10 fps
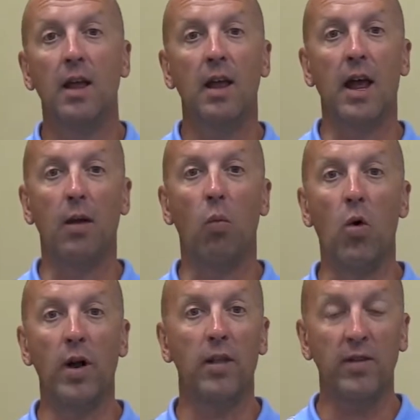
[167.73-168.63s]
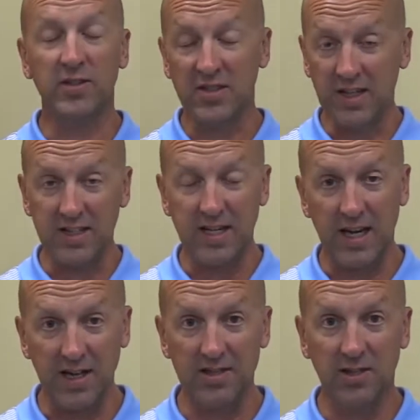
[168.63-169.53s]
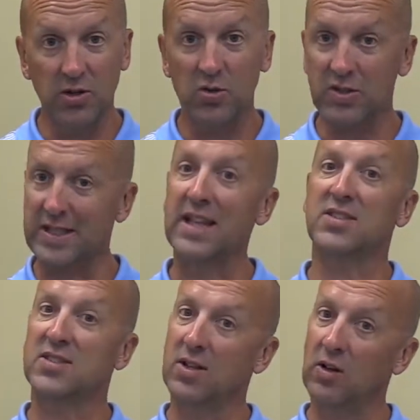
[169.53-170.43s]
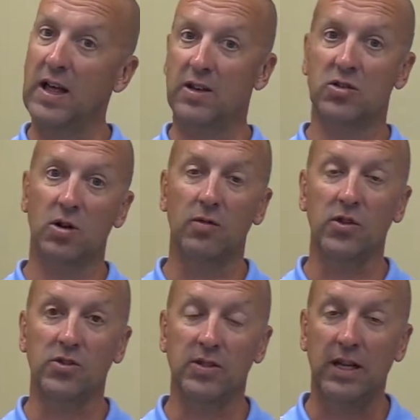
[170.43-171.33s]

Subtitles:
and one of the 16 is loose, that's still out of service,